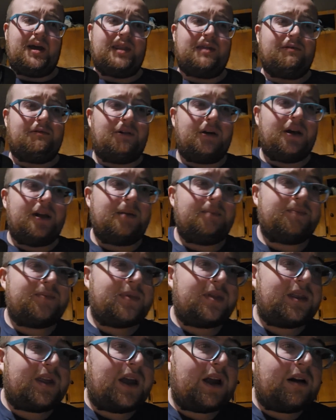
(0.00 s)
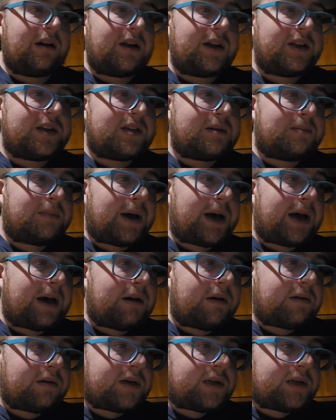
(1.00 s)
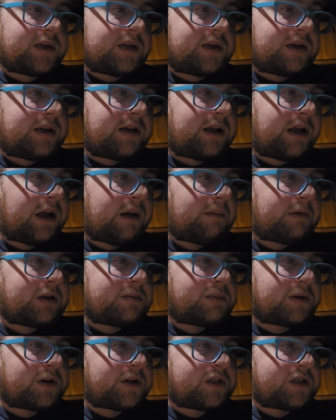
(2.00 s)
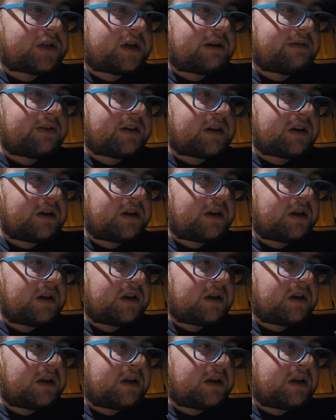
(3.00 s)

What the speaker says: By the way, there is about, how much per serving?